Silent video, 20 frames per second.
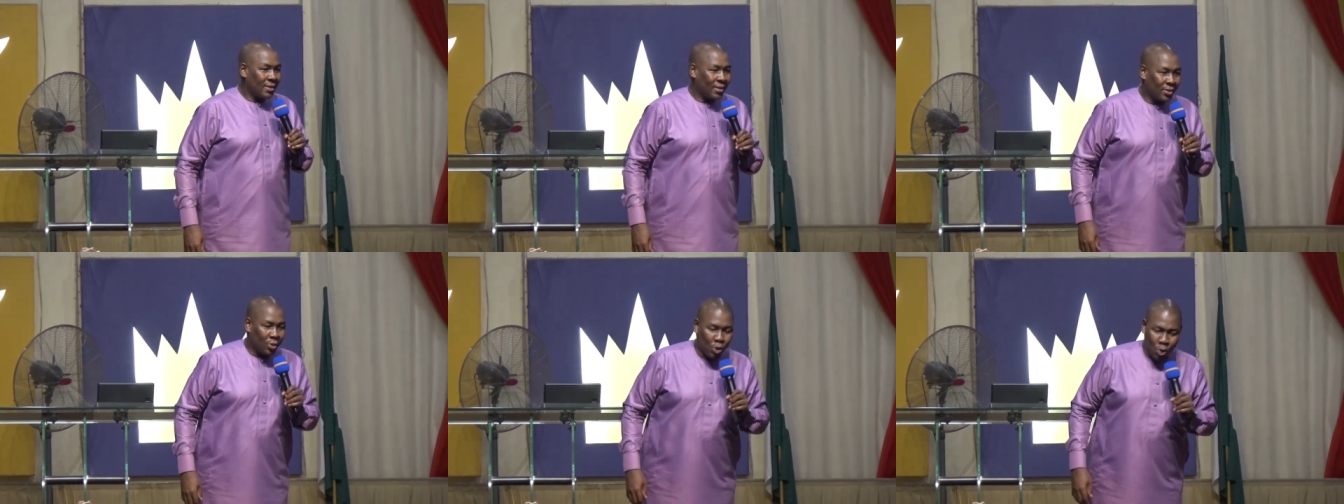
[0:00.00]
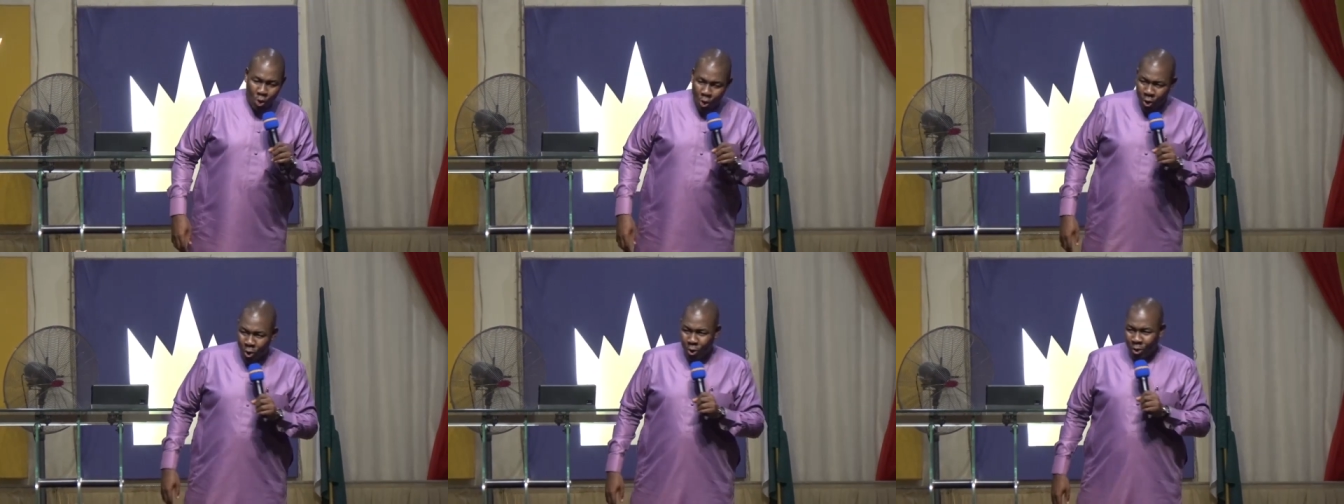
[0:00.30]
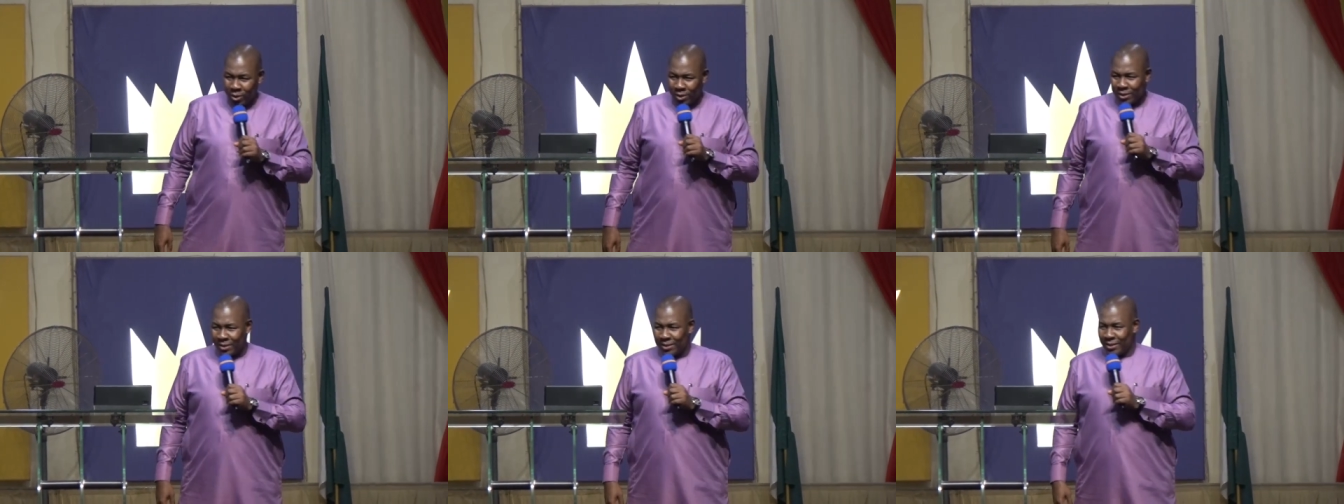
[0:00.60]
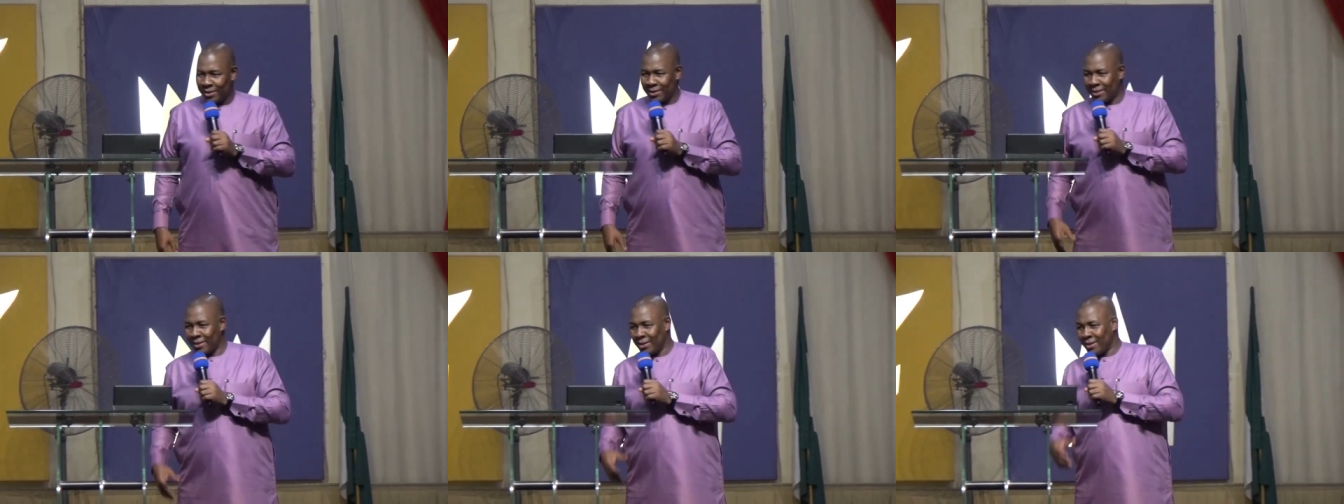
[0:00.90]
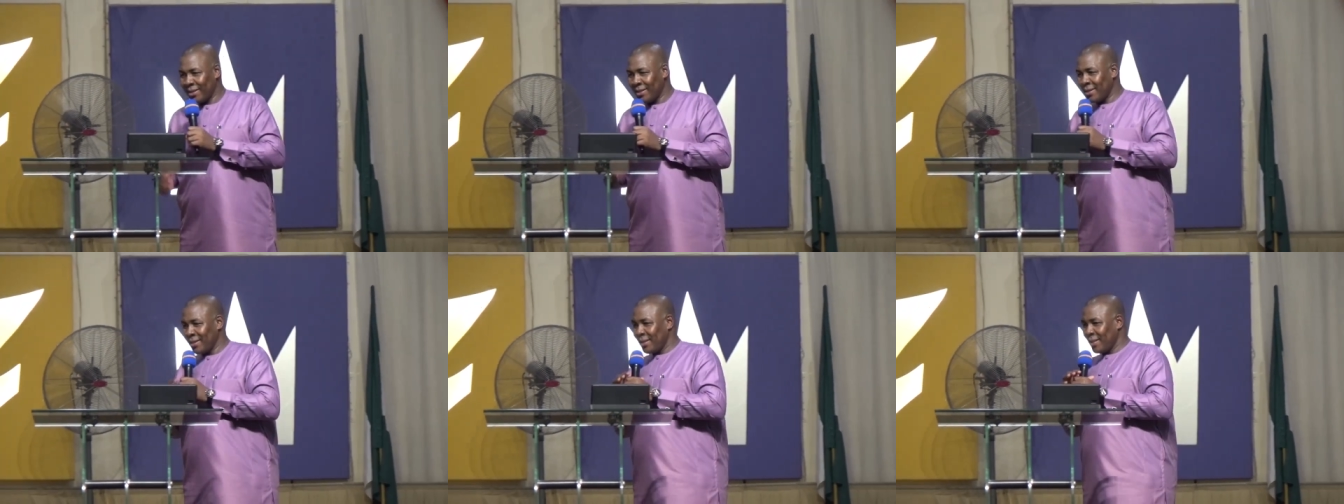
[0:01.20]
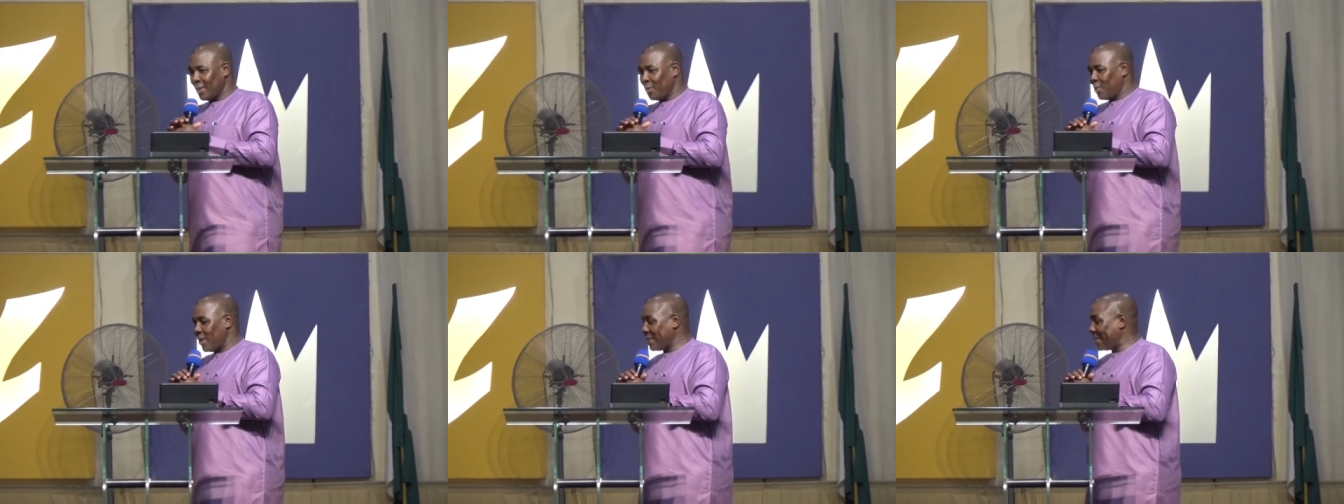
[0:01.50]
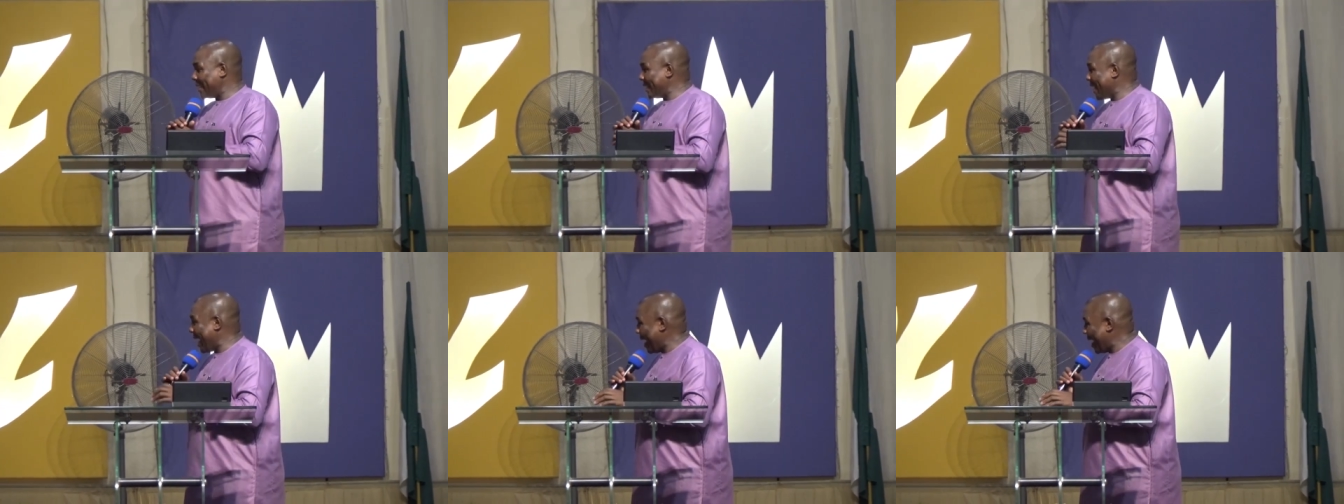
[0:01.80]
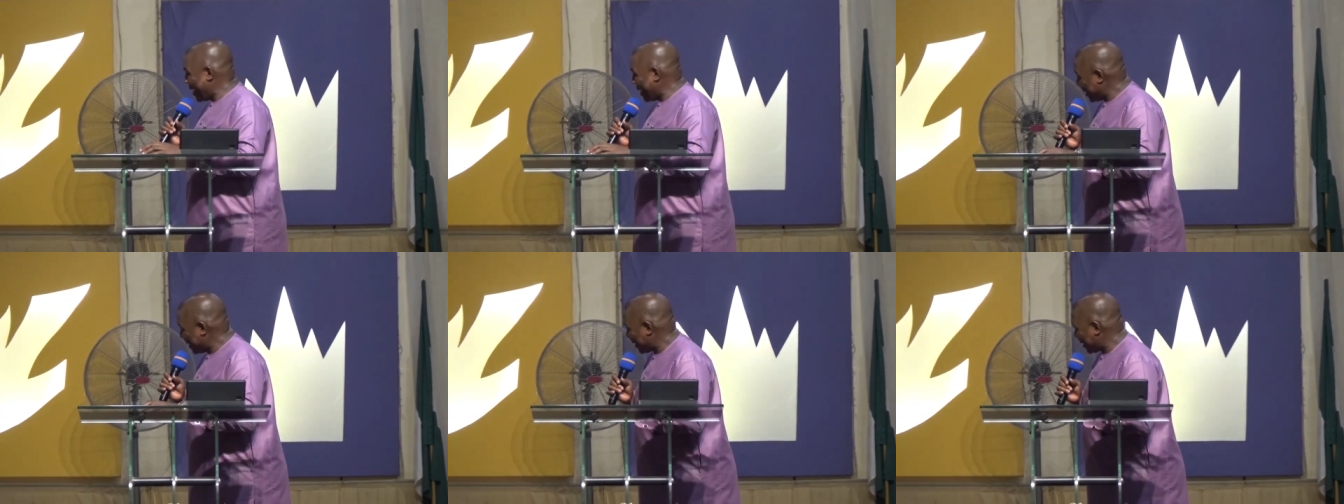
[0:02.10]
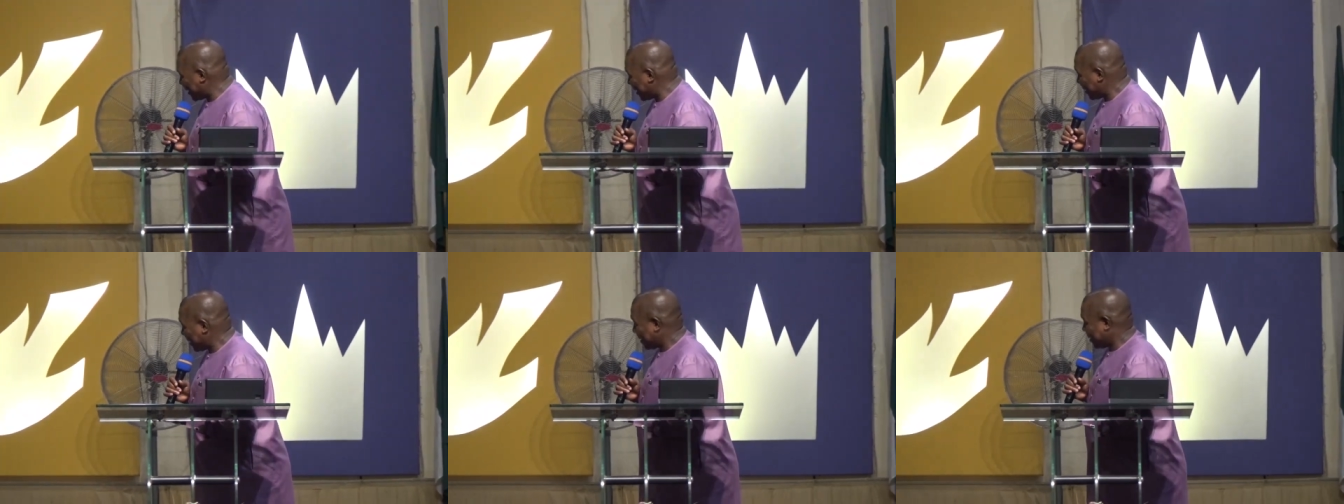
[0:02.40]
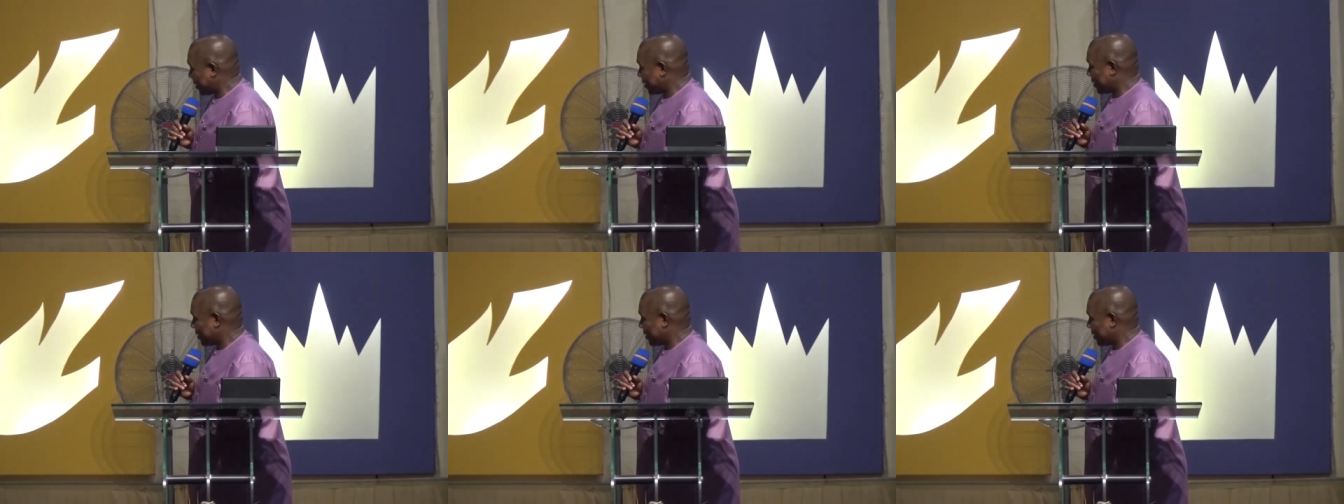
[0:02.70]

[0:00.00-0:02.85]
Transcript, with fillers: No. It was the ninth.